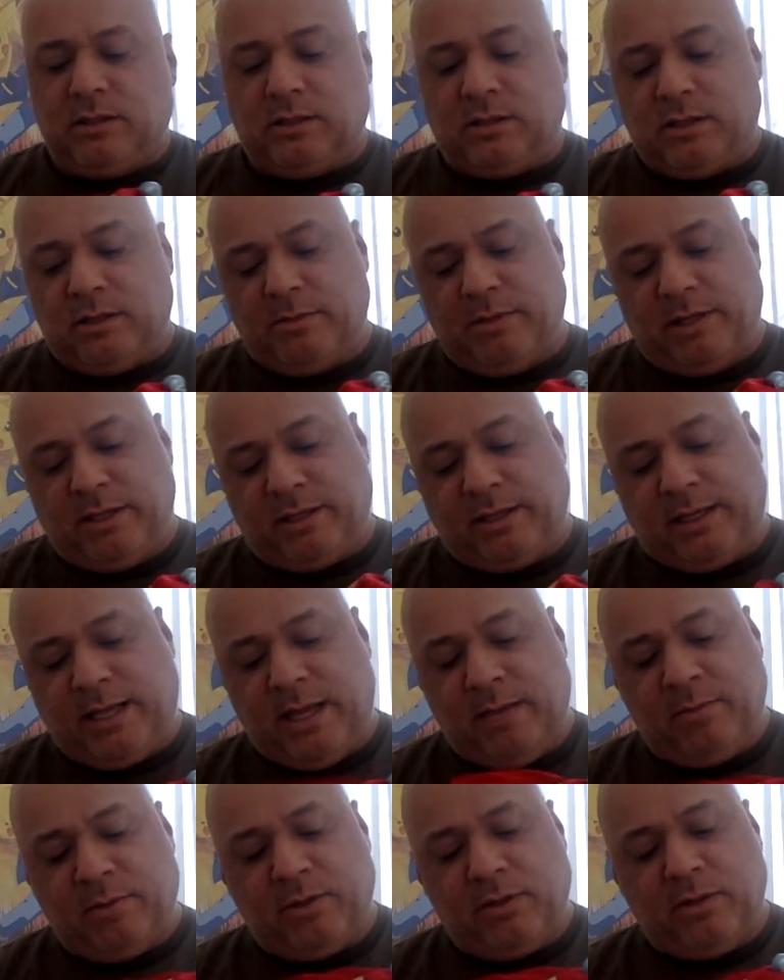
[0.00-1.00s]
mean the
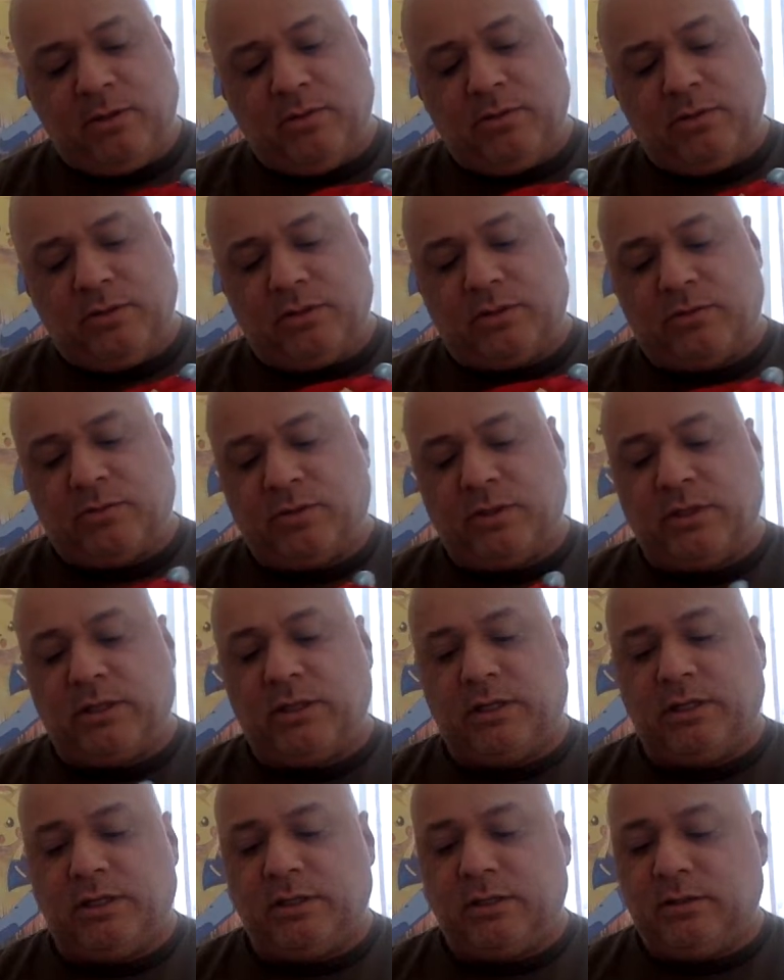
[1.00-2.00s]
cape alone looks really
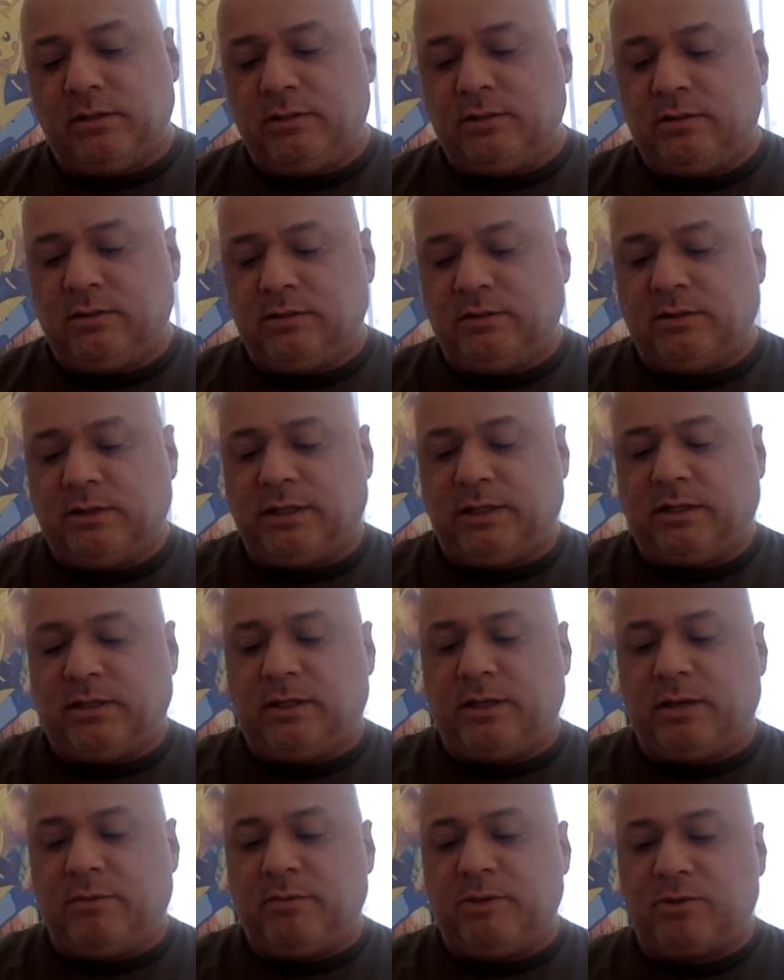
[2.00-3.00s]
good. Like
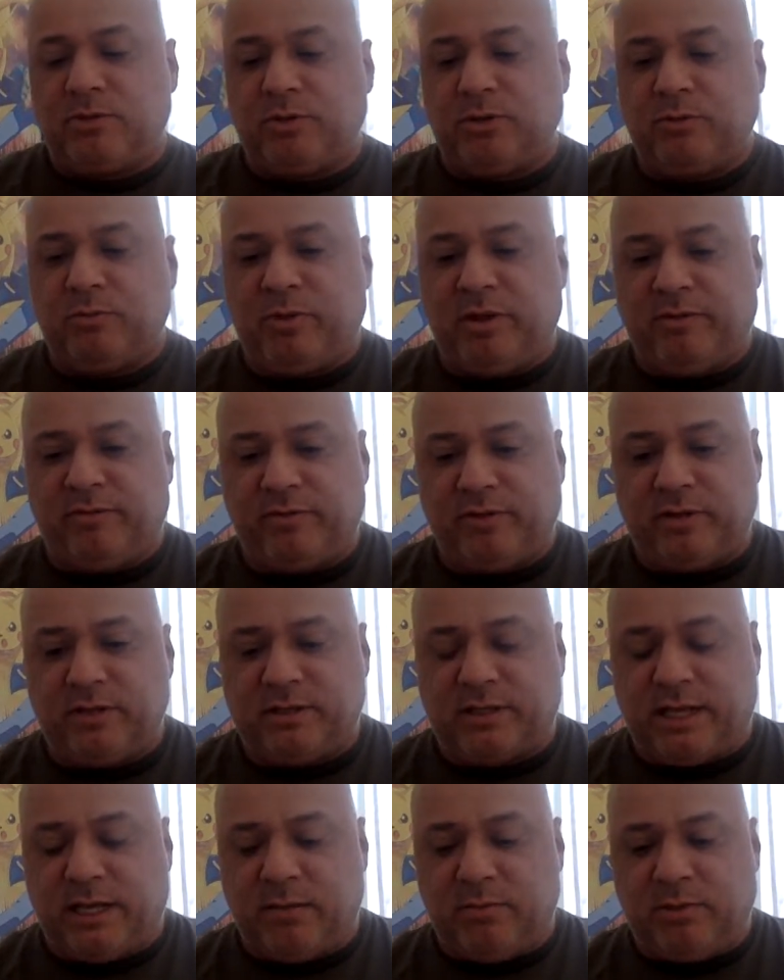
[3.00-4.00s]
how much would you pay for this
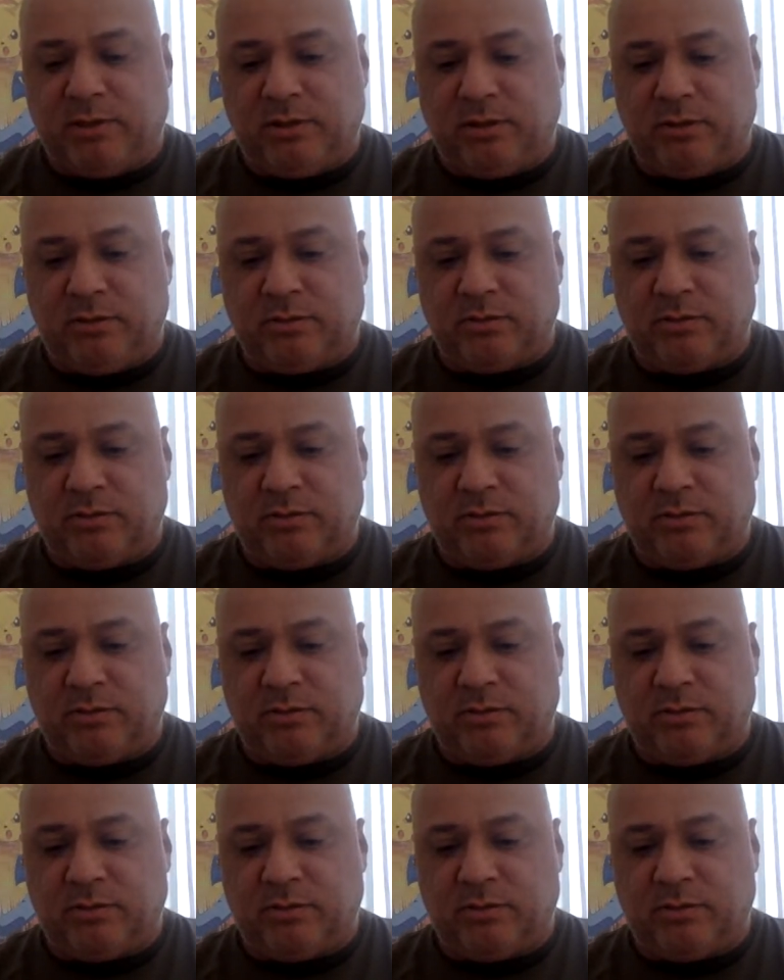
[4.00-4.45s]
cape alone?